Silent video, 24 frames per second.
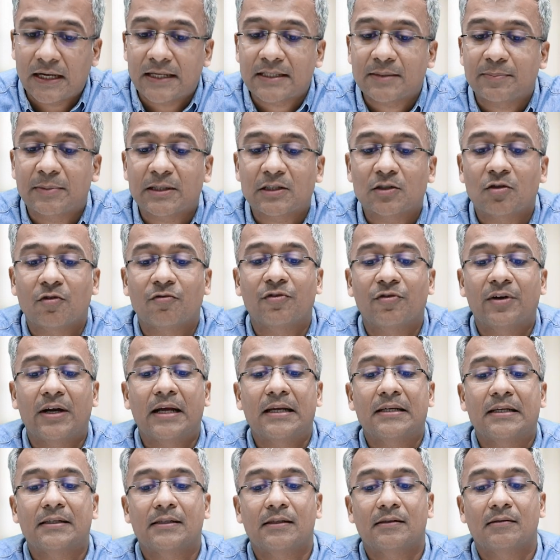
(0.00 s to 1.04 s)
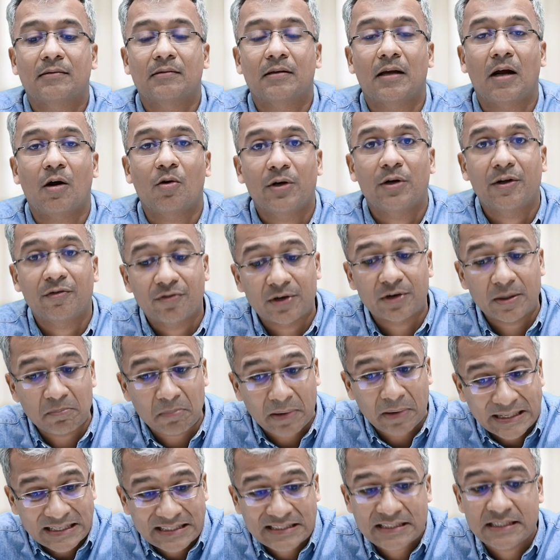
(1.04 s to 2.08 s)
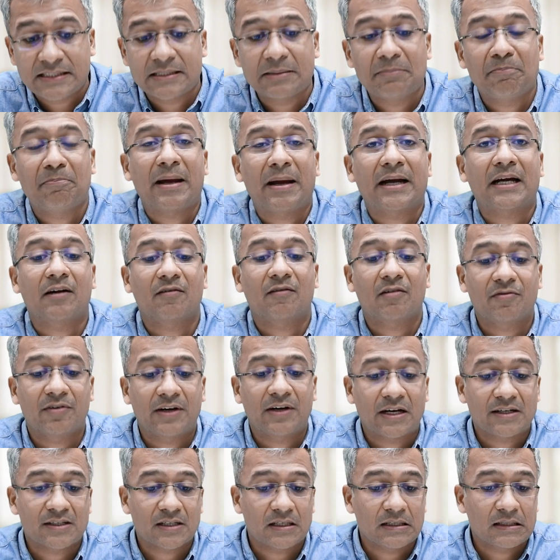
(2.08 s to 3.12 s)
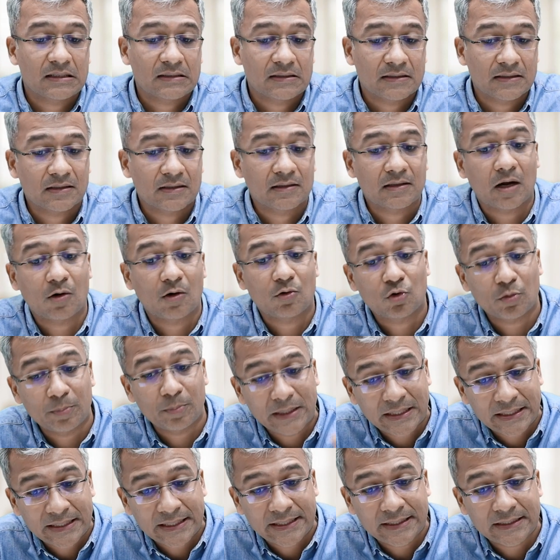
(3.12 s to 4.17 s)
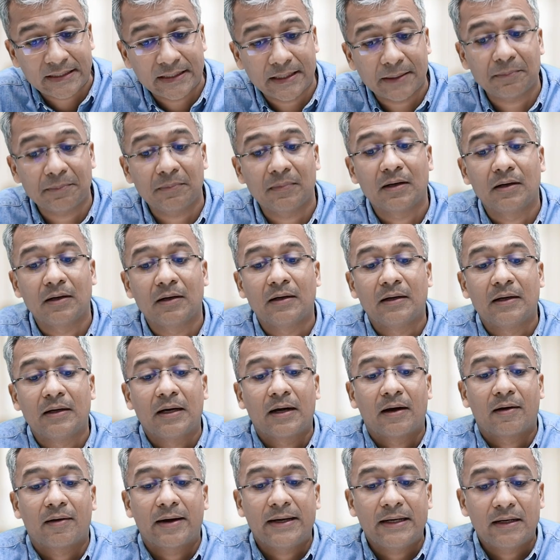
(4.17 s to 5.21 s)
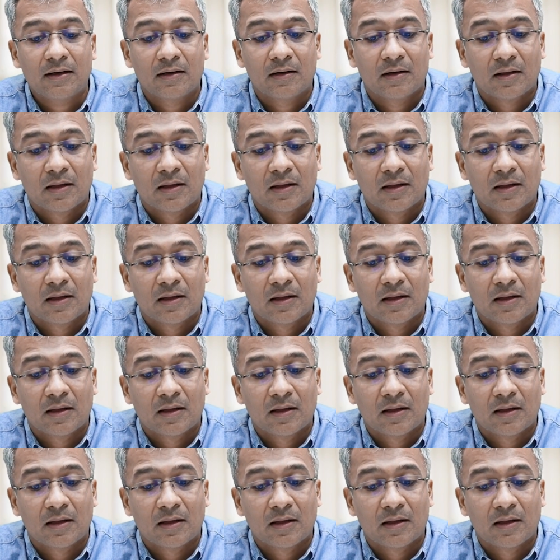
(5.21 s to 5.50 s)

aspects of finance, how different biases impact our financial decisions, how to mitigate them, right?